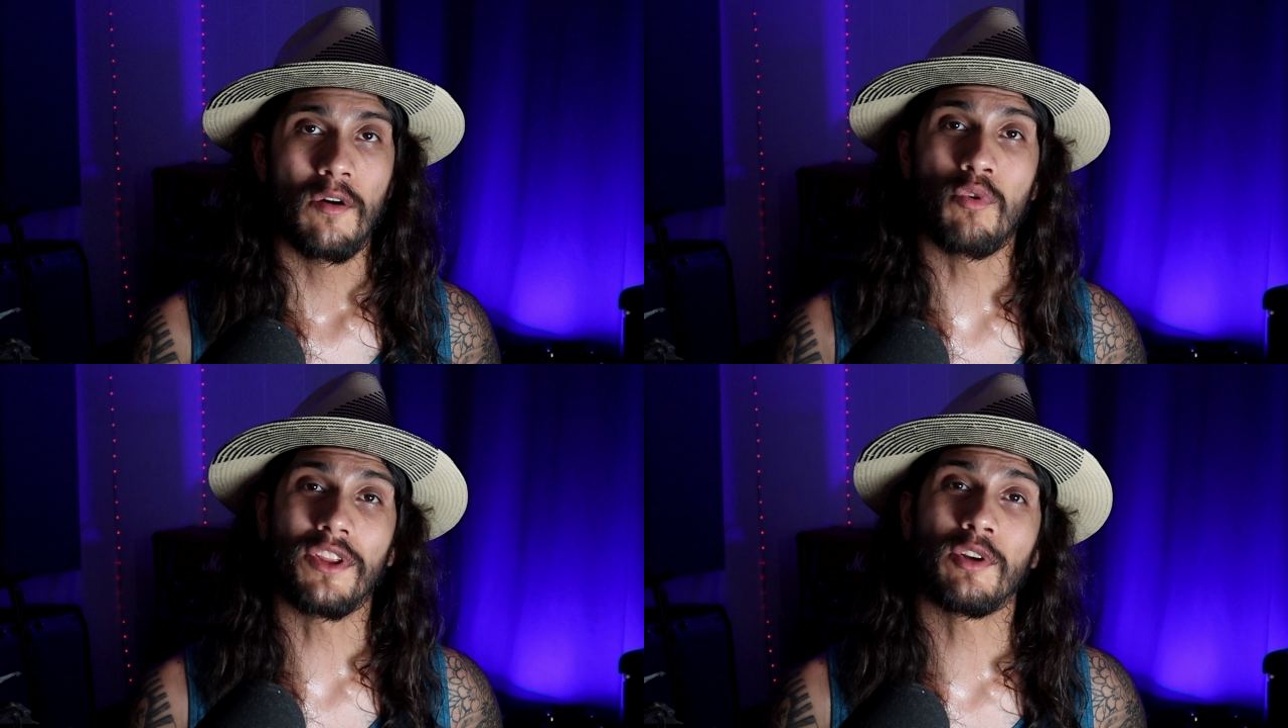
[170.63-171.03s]

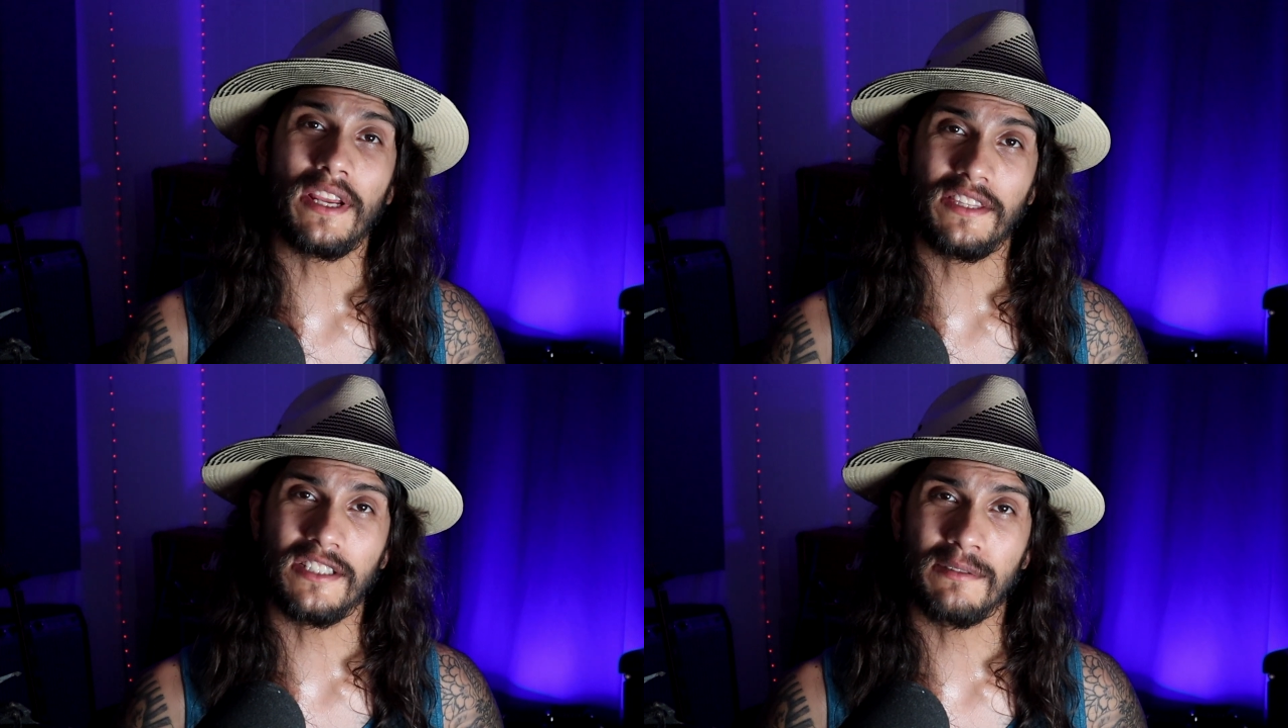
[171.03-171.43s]
One of the
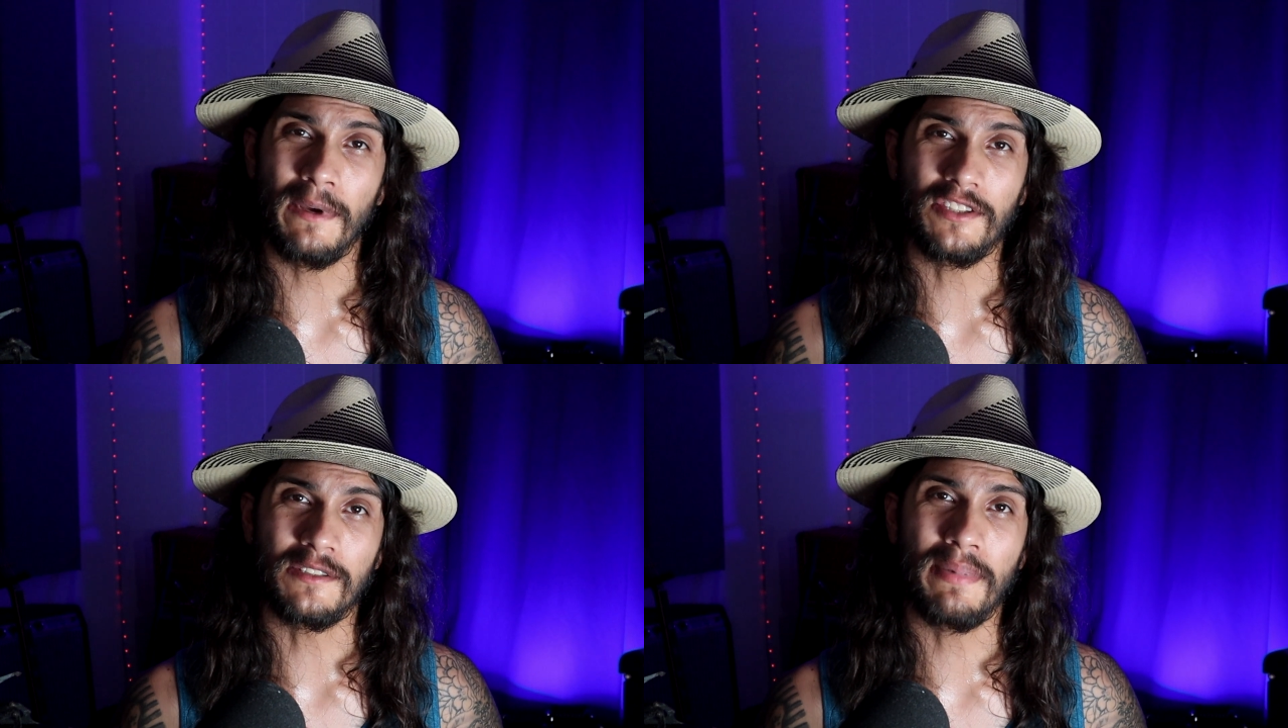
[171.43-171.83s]
great things
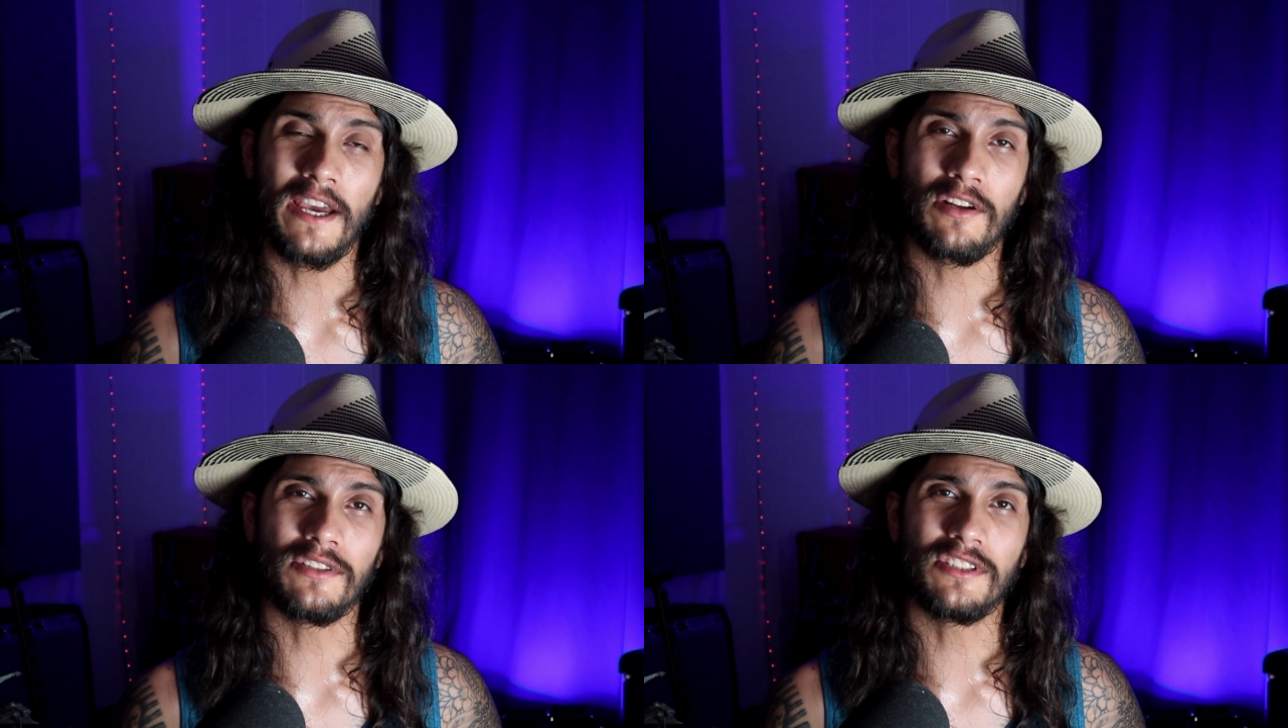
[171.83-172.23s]
about this
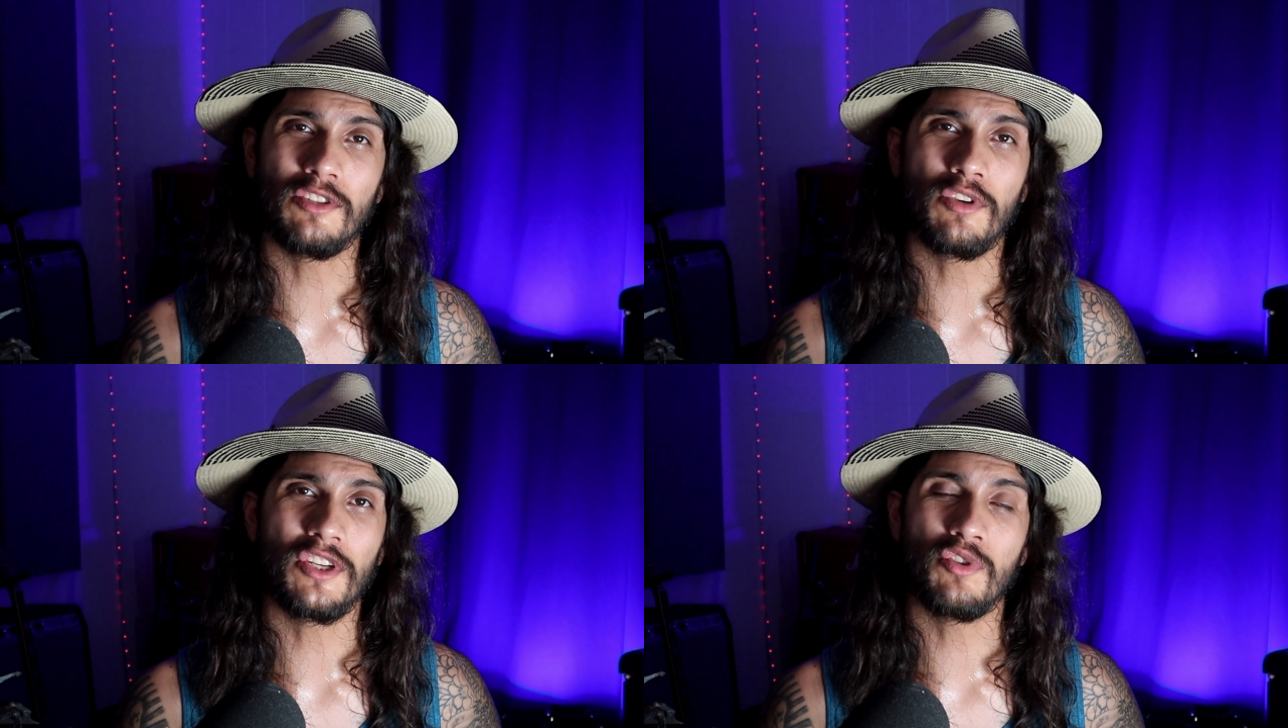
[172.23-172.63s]
pedal is
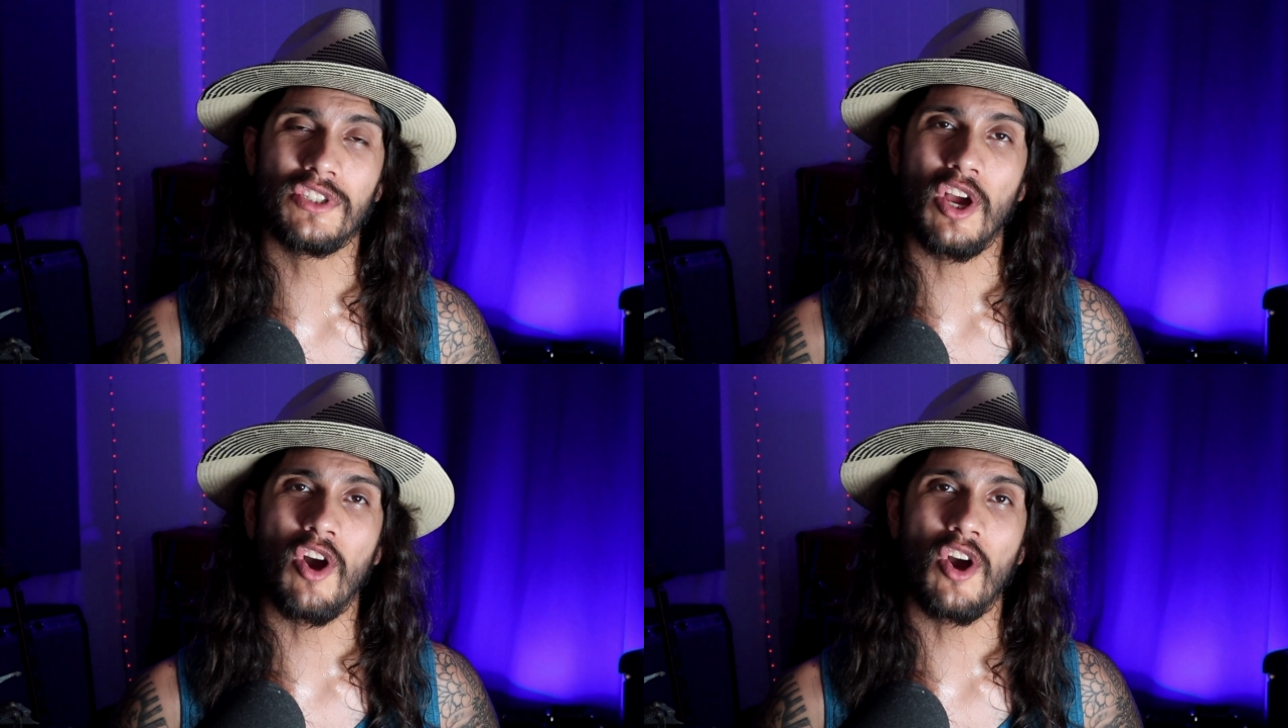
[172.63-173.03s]
you can use
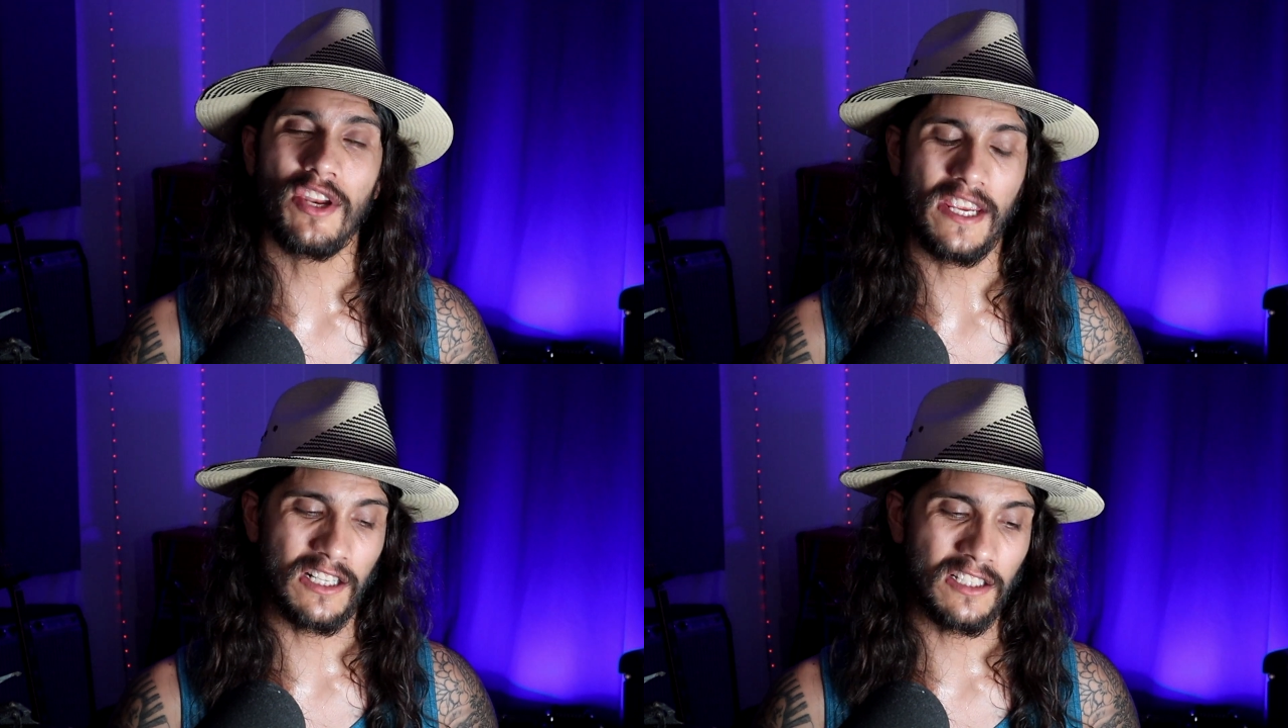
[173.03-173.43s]
it on
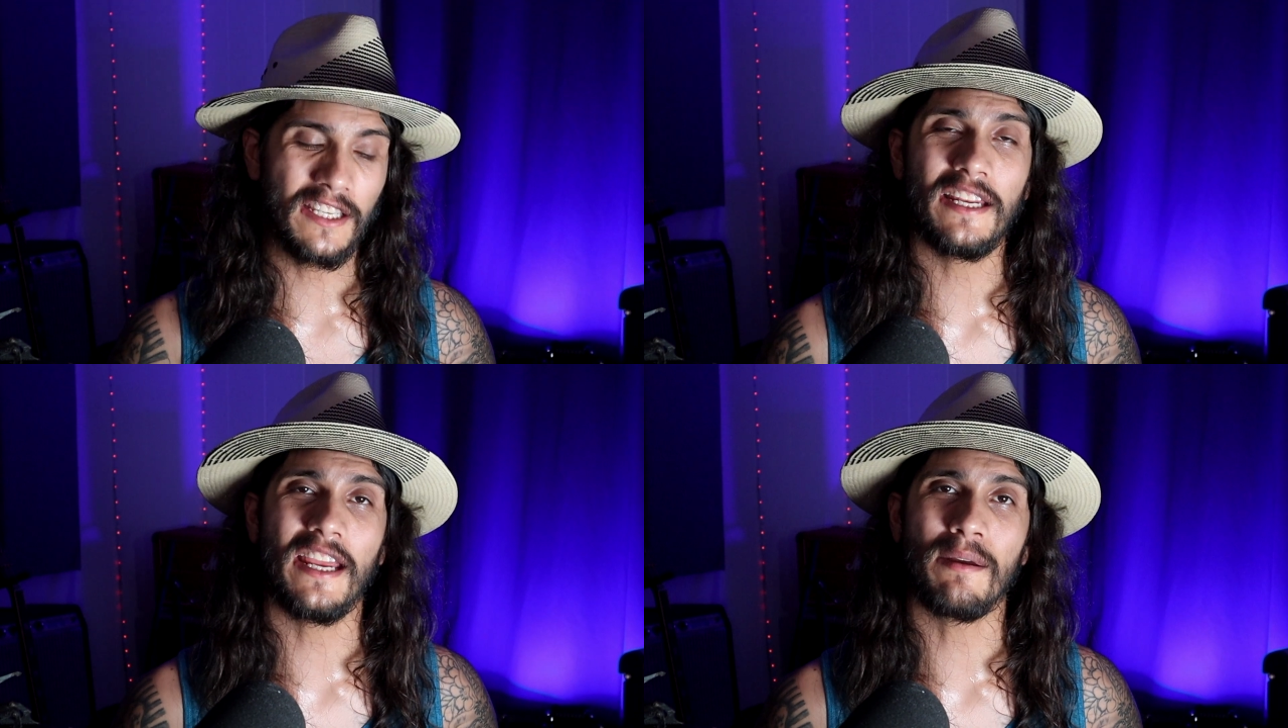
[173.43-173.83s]
a
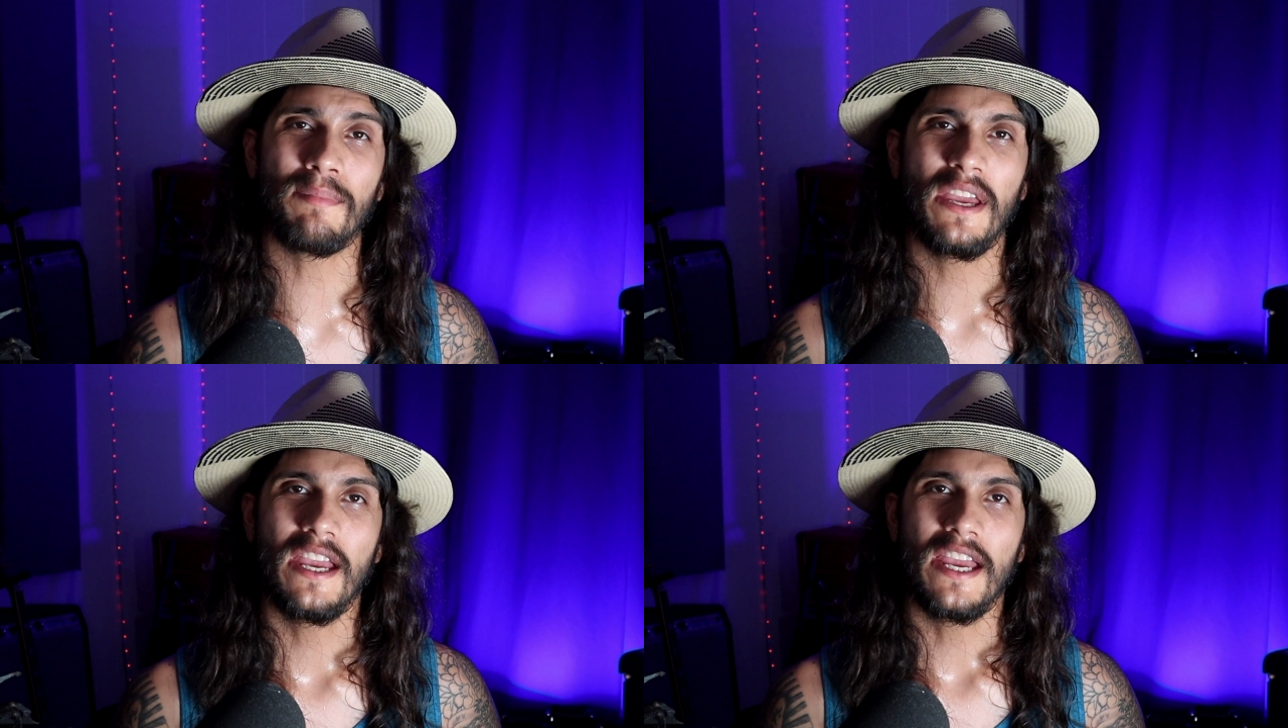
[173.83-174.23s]
clean amp